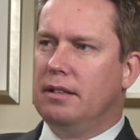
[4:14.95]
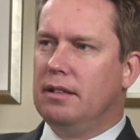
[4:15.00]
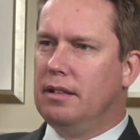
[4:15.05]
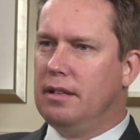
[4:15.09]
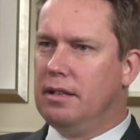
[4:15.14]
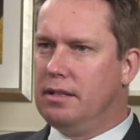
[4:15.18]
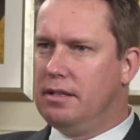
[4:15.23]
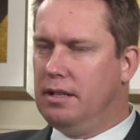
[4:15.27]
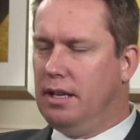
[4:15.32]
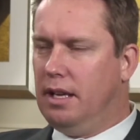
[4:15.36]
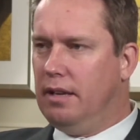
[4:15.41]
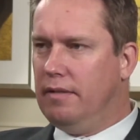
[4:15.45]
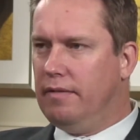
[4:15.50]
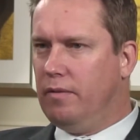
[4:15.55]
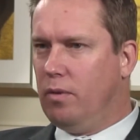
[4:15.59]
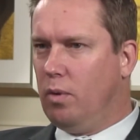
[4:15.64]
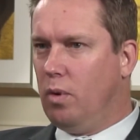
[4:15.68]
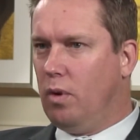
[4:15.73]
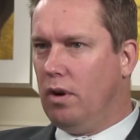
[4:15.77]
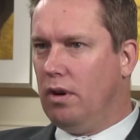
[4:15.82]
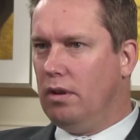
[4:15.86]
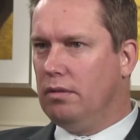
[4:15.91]
the
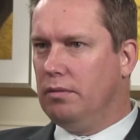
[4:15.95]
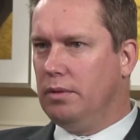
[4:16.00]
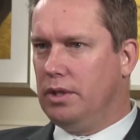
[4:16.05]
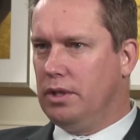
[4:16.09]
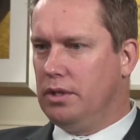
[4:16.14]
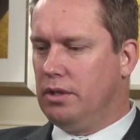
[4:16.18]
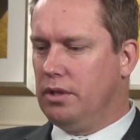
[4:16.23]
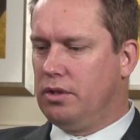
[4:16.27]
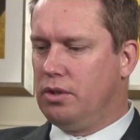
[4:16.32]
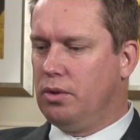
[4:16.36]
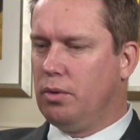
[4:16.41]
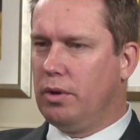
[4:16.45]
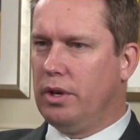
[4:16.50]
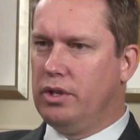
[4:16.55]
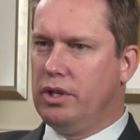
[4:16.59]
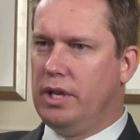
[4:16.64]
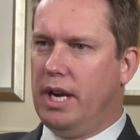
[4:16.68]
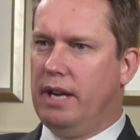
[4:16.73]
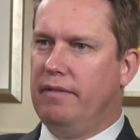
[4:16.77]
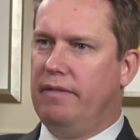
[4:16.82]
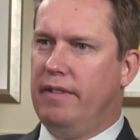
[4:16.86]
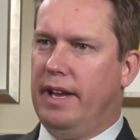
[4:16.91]
C4, which is the shorter
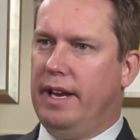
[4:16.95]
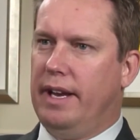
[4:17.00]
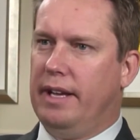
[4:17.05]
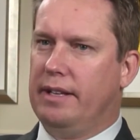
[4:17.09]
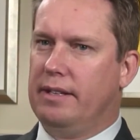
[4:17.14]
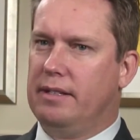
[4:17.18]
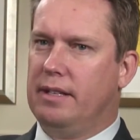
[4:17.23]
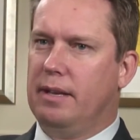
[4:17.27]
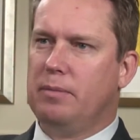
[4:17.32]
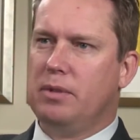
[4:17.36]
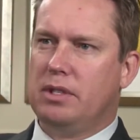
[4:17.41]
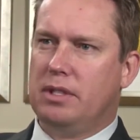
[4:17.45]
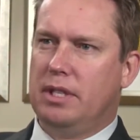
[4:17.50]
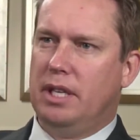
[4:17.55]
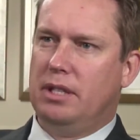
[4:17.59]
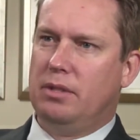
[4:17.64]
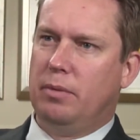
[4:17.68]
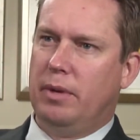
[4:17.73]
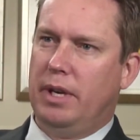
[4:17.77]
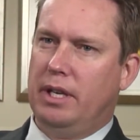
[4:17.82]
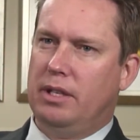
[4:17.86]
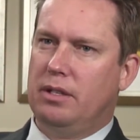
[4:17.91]
chain fatty acids, up to
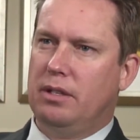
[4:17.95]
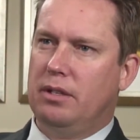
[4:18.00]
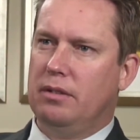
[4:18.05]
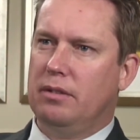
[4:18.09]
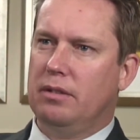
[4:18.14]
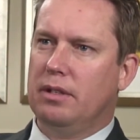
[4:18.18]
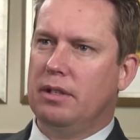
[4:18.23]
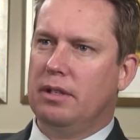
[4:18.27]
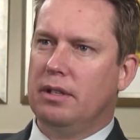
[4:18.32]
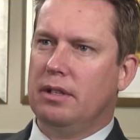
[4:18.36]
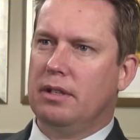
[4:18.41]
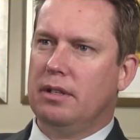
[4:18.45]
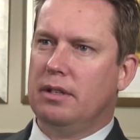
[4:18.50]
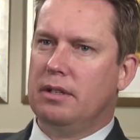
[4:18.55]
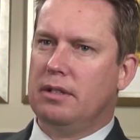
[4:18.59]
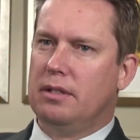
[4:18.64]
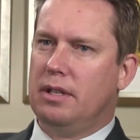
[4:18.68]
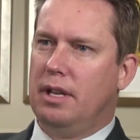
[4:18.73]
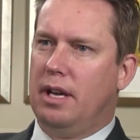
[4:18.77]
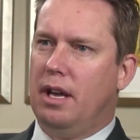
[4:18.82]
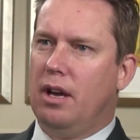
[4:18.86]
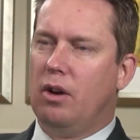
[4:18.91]
C22
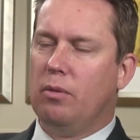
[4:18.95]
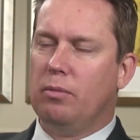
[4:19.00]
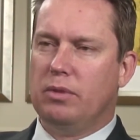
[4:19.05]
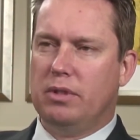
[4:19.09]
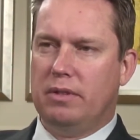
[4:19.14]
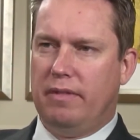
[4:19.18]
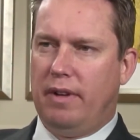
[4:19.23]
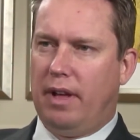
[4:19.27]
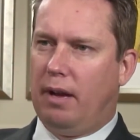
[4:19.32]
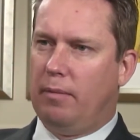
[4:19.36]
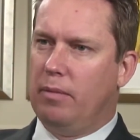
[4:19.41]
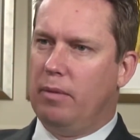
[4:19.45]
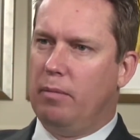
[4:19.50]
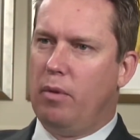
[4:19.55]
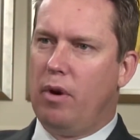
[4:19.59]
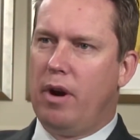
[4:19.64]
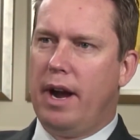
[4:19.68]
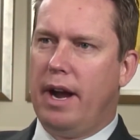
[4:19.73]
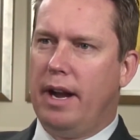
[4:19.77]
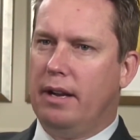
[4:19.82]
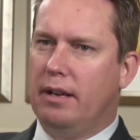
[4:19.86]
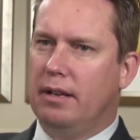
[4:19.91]
to help develop the
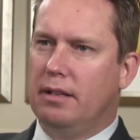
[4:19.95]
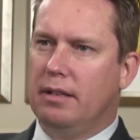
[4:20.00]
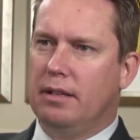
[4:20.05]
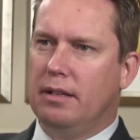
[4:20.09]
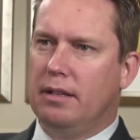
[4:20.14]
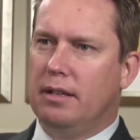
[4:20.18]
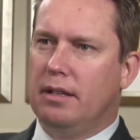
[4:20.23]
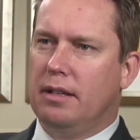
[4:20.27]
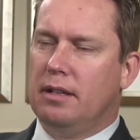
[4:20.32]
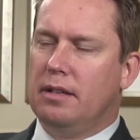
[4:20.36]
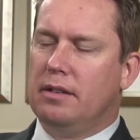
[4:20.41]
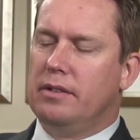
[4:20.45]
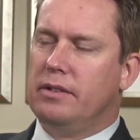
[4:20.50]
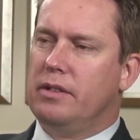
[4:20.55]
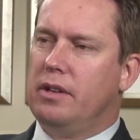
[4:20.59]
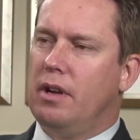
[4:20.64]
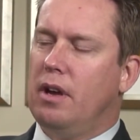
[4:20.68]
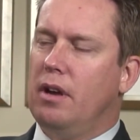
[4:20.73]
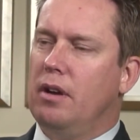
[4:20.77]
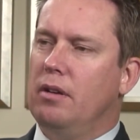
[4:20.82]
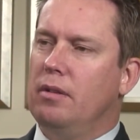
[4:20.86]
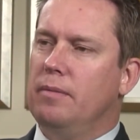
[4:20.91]
brain.
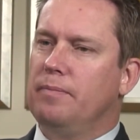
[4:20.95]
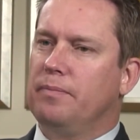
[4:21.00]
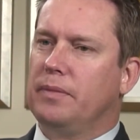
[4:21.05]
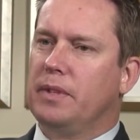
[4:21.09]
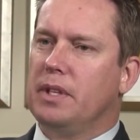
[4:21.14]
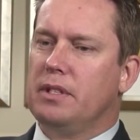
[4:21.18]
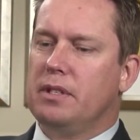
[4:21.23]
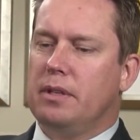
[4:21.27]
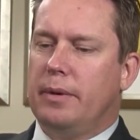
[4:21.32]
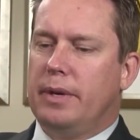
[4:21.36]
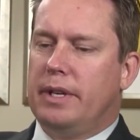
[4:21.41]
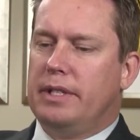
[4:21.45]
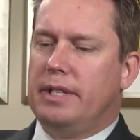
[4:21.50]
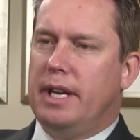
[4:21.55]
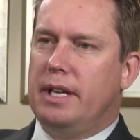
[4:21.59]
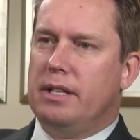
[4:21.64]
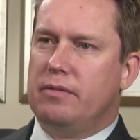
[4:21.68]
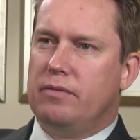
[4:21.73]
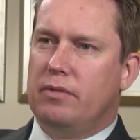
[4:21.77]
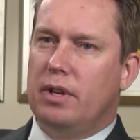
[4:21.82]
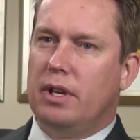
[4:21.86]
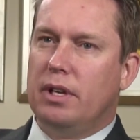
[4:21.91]
So it
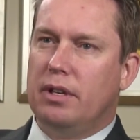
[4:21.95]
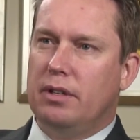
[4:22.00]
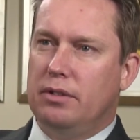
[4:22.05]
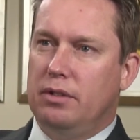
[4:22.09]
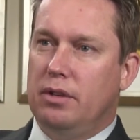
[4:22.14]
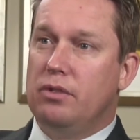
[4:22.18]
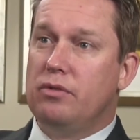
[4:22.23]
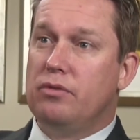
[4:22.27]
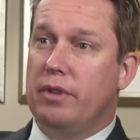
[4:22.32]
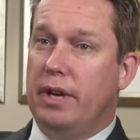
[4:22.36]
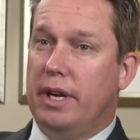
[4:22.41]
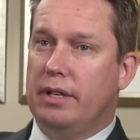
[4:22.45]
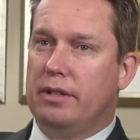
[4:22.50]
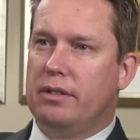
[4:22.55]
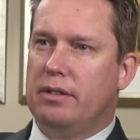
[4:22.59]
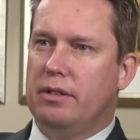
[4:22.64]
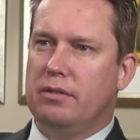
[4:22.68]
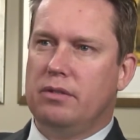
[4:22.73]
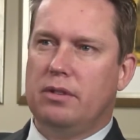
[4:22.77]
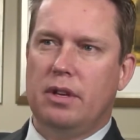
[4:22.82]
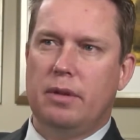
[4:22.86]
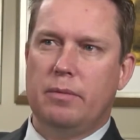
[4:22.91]
contains really good
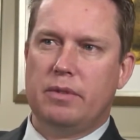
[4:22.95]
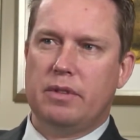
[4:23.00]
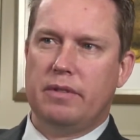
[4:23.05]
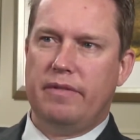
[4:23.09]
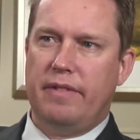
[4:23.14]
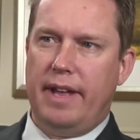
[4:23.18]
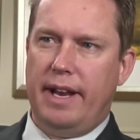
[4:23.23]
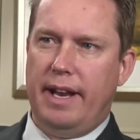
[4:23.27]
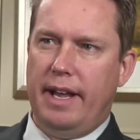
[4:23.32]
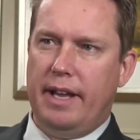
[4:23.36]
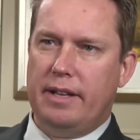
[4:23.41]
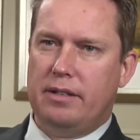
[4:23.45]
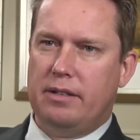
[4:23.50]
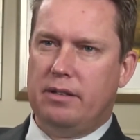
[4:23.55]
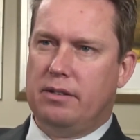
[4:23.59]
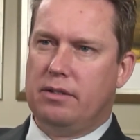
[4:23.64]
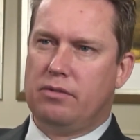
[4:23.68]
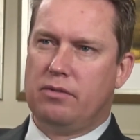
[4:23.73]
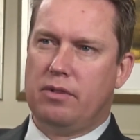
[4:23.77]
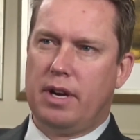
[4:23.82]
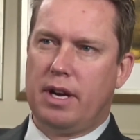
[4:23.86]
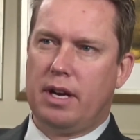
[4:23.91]
nutrients in terms of fatty
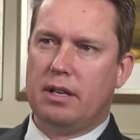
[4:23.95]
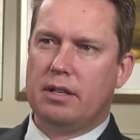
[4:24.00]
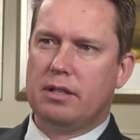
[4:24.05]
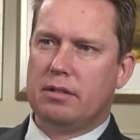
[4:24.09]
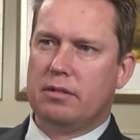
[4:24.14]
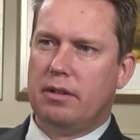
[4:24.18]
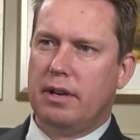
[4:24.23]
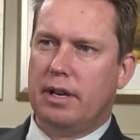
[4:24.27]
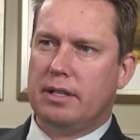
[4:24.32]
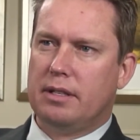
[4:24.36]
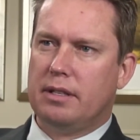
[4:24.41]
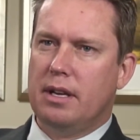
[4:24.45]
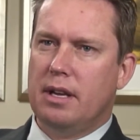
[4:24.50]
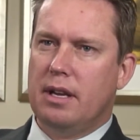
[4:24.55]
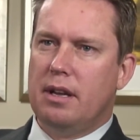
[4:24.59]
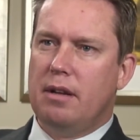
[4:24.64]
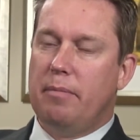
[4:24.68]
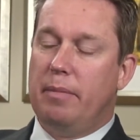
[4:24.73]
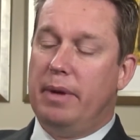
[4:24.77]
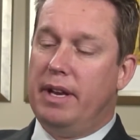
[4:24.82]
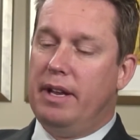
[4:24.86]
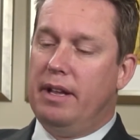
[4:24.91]
acids and triglycerides.
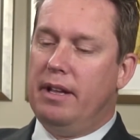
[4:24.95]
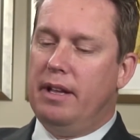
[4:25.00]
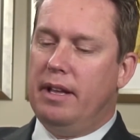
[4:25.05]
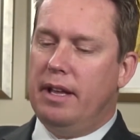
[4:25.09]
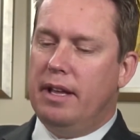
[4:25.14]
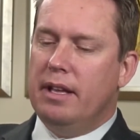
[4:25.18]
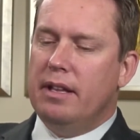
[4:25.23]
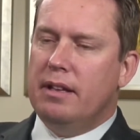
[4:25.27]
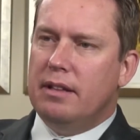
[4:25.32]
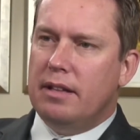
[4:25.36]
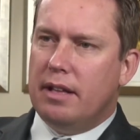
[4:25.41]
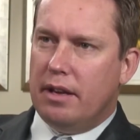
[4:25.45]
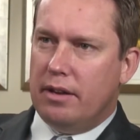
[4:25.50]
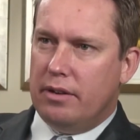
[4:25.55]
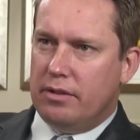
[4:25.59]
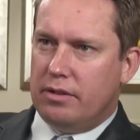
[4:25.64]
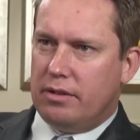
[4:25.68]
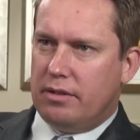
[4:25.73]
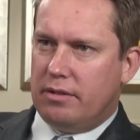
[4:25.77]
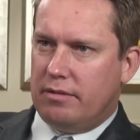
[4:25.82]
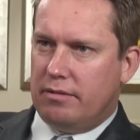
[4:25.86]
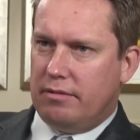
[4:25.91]
But in
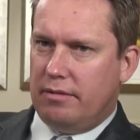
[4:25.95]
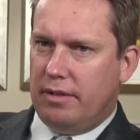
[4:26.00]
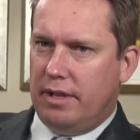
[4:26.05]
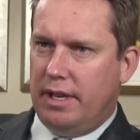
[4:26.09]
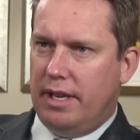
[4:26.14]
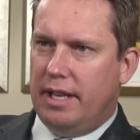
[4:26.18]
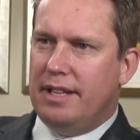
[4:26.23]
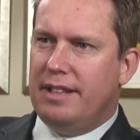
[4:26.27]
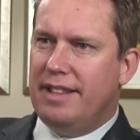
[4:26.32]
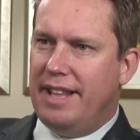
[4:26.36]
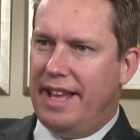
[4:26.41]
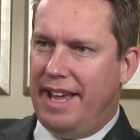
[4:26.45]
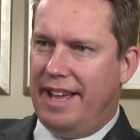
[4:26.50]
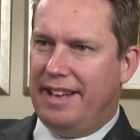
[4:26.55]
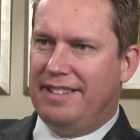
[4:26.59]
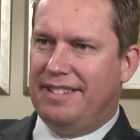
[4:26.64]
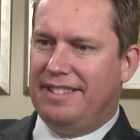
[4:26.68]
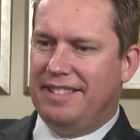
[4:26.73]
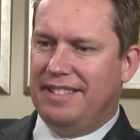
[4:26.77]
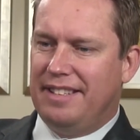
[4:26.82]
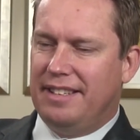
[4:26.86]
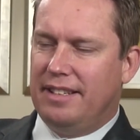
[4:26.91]

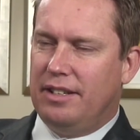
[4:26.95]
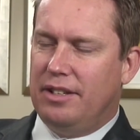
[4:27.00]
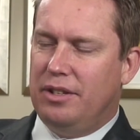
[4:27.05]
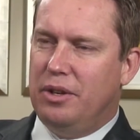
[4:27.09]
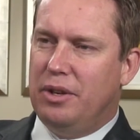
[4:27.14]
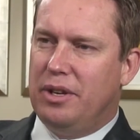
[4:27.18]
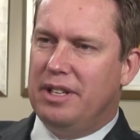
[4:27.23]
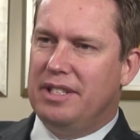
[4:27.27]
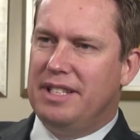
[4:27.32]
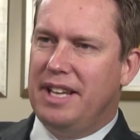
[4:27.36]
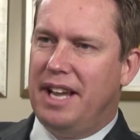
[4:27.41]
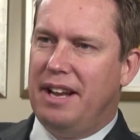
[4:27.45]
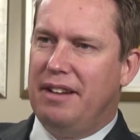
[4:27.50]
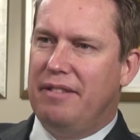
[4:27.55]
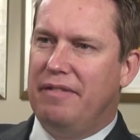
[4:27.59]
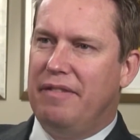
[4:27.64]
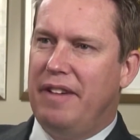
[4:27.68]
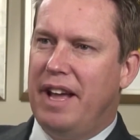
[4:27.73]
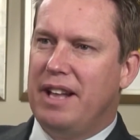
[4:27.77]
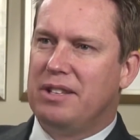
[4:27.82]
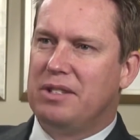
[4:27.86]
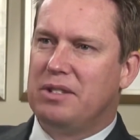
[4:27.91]
that, you contain
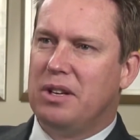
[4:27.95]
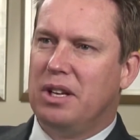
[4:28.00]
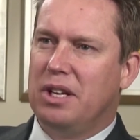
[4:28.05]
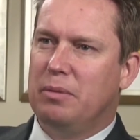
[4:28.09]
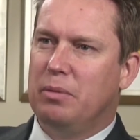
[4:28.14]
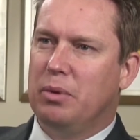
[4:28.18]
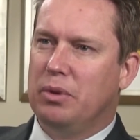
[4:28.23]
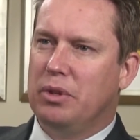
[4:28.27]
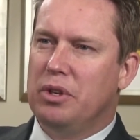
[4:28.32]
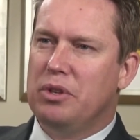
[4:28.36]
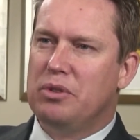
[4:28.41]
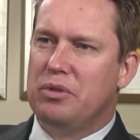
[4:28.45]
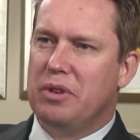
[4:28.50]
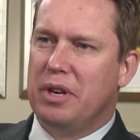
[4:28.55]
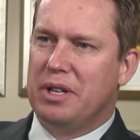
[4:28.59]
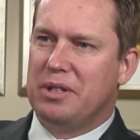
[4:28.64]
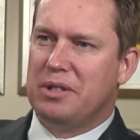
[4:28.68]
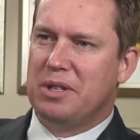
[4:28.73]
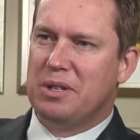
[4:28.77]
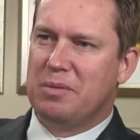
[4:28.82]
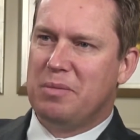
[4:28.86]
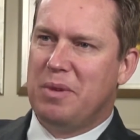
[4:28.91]
fat-soluble
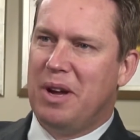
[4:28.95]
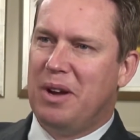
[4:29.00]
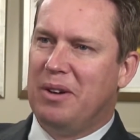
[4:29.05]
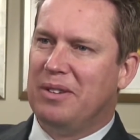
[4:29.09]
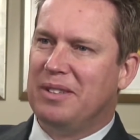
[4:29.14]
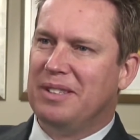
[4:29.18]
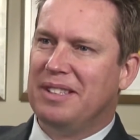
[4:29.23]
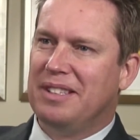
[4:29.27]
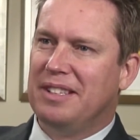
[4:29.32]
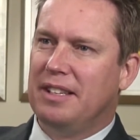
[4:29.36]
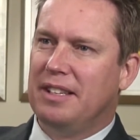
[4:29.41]
nutrients as well.